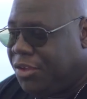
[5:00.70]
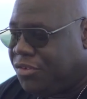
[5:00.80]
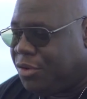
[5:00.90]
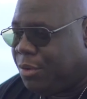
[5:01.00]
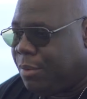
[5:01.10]

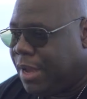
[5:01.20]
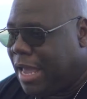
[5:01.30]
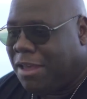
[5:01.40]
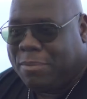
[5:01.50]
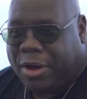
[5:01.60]
used to
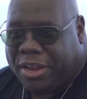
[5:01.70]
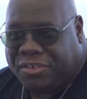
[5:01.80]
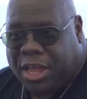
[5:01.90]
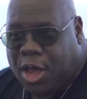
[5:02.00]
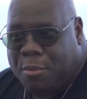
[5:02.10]
have
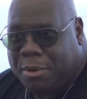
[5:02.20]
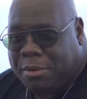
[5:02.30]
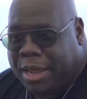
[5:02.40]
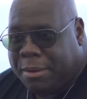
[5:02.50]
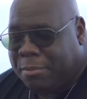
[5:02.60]
parties at home
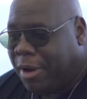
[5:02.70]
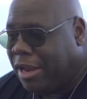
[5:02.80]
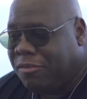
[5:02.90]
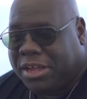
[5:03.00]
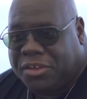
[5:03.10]
and buy
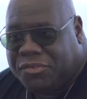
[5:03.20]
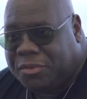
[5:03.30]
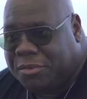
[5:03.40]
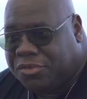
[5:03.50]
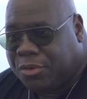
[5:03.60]
the records
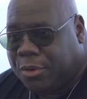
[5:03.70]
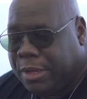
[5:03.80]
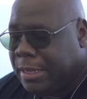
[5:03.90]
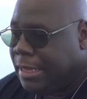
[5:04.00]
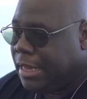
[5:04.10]
from the store,
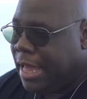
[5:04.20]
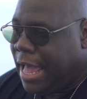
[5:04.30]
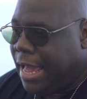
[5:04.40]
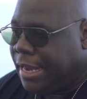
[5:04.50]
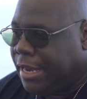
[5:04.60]

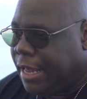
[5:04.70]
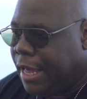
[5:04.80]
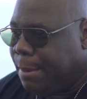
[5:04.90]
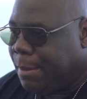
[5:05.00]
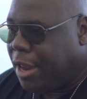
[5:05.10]
and
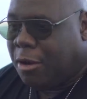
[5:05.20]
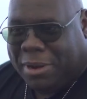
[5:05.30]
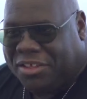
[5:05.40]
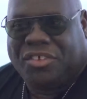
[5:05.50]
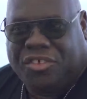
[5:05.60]
I'd
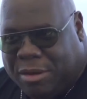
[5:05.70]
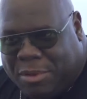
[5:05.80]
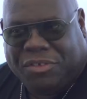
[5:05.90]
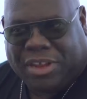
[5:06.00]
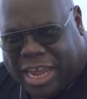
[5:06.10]
be listening to the
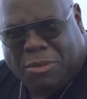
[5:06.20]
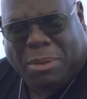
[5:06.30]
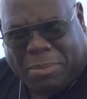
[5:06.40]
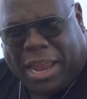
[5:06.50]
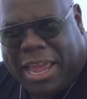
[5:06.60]
music that he'd
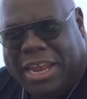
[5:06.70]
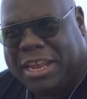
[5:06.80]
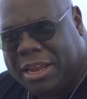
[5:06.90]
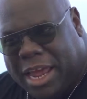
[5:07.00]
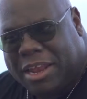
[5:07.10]
be playing,
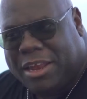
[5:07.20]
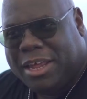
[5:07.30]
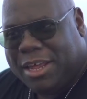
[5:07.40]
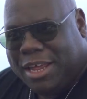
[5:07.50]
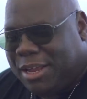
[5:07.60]
and
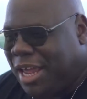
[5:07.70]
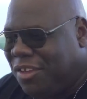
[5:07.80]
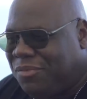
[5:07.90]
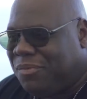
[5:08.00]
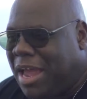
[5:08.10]

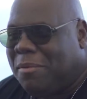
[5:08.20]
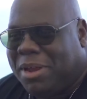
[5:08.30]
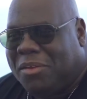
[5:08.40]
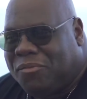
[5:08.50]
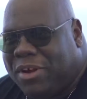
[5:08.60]
his
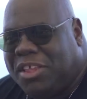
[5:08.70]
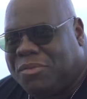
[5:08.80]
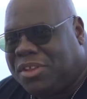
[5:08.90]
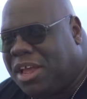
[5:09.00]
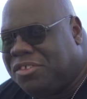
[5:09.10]
family and friends
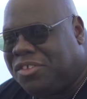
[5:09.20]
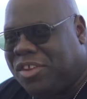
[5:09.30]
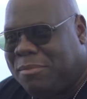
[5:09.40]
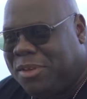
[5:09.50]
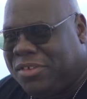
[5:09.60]
were dancing
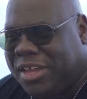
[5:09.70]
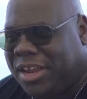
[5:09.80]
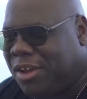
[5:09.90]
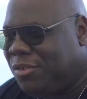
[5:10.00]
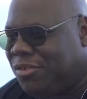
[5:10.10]
to the music,
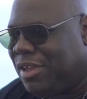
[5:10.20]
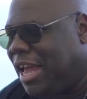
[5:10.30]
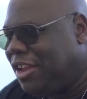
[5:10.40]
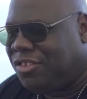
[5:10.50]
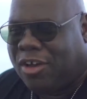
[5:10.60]
and I was
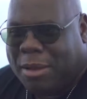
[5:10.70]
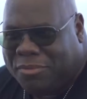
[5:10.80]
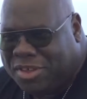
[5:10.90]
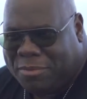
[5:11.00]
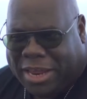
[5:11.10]
at the time
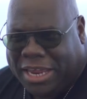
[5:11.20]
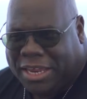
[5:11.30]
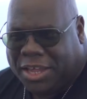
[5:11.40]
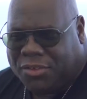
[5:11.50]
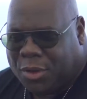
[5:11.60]
7 or 8
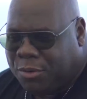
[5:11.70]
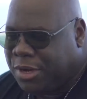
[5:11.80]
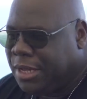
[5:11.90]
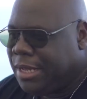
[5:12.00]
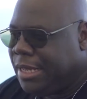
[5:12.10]
years
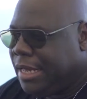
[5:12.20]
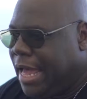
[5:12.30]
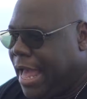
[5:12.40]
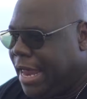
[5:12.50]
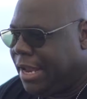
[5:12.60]
old,
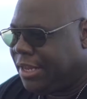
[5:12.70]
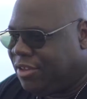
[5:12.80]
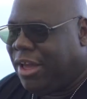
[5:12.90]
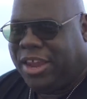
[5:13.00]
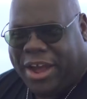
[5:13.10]
and I just
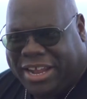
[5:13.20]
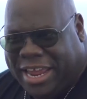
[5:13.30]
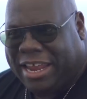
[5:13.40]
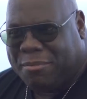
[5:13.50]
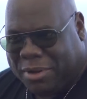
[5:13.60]
like the
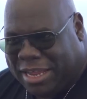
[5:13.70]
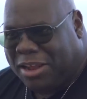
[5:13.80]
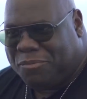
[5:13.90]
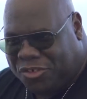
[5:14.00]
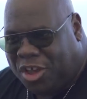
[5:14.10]
idea that my
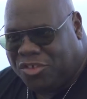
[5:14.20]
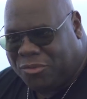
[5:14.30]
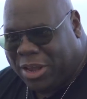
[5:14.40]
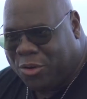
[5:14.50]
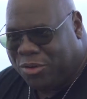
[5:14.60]
dad chose a
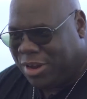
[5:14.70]
record